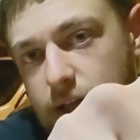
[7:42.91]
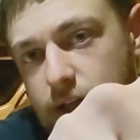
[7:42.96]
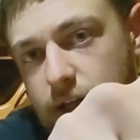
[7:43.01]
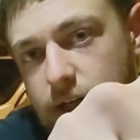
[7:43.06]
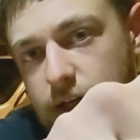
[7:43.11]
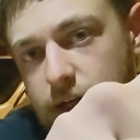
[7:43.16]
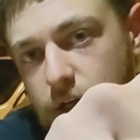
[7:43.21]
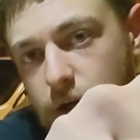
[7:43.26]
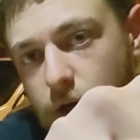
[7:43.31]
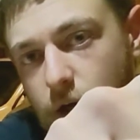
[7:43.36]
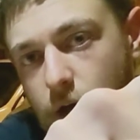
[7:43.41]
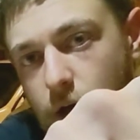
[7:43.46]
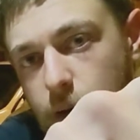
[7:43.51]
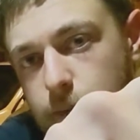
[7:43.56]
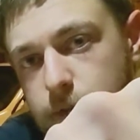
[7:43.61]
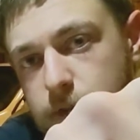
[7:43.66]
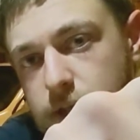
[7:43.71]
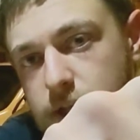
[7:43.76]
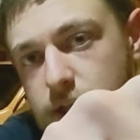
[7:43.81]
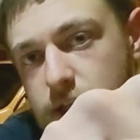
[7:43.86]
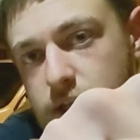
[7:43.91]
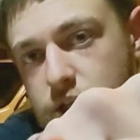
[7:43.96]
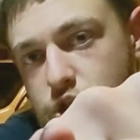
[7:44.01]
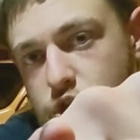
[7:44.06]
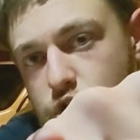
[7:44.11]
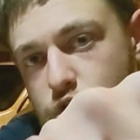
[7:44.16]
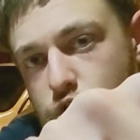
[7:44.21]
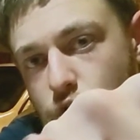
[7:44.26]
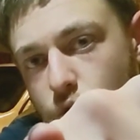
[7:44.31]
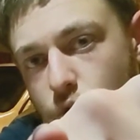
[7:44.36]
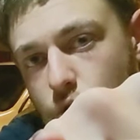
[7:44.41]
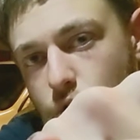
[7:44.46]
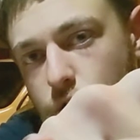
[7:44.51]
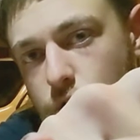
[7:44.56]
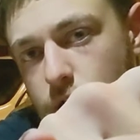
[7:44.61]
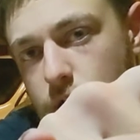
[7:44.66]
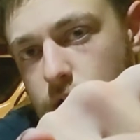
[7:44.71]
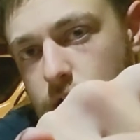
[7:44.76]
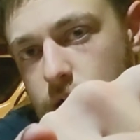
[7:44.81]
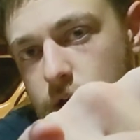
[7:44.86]
here up to this
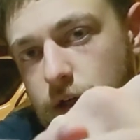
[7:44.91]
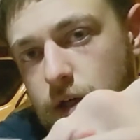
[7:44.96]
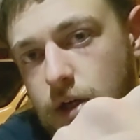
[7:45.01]
shoulder,